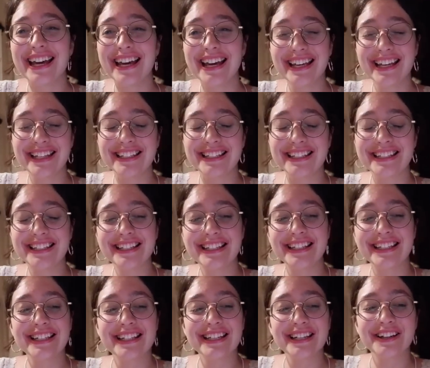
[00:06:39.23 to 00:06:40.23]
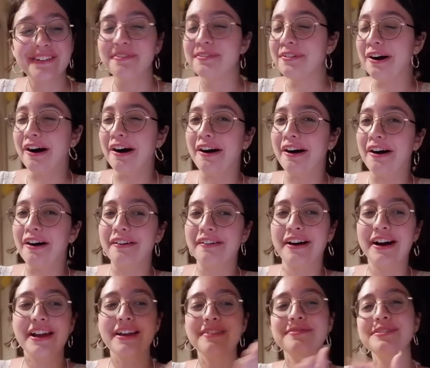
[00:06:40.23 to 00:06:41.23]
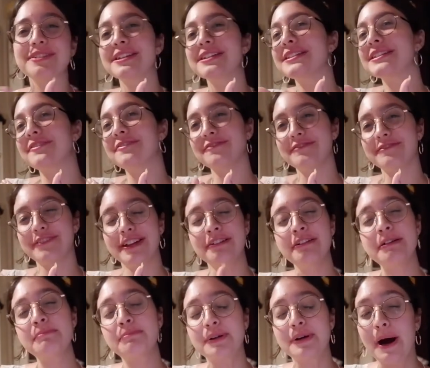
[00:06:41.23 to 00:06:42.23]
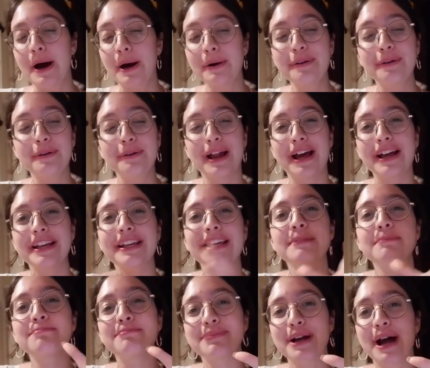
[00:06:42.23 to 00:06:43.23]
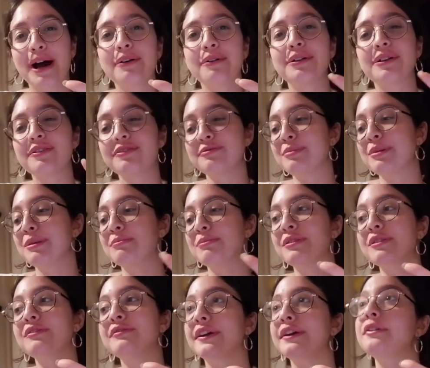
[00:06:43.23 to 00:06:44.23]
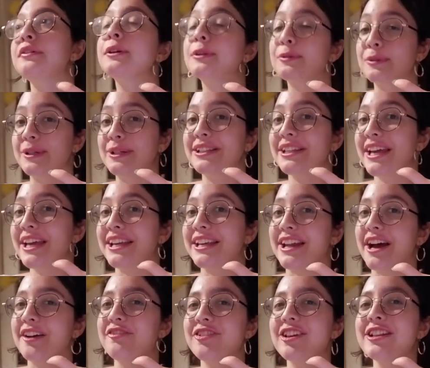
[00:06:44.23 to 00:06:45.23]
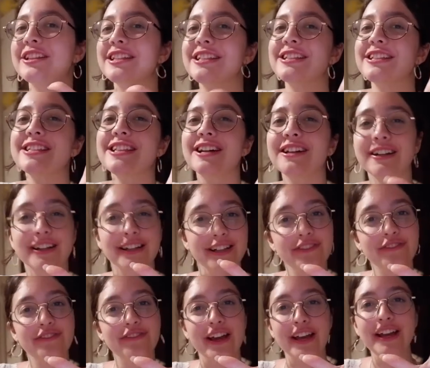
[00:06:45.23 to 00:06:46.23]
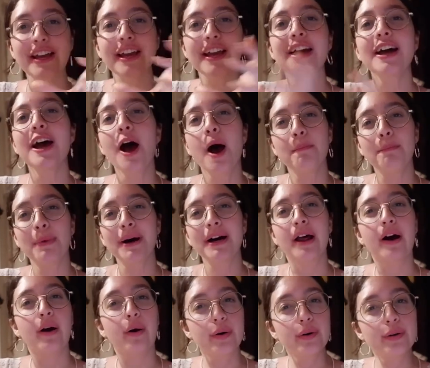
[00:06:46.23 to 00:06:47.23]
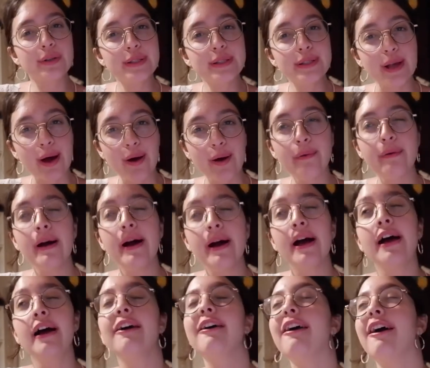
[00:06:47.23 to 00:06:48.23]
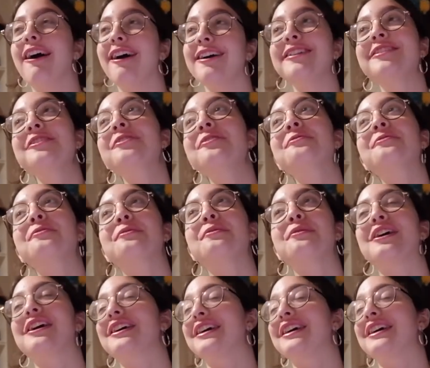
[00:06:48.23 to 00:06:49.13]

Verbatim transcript: And wow, I am just very proud. I get proud of people very quickly, and I think this is a good thing, but also, I know,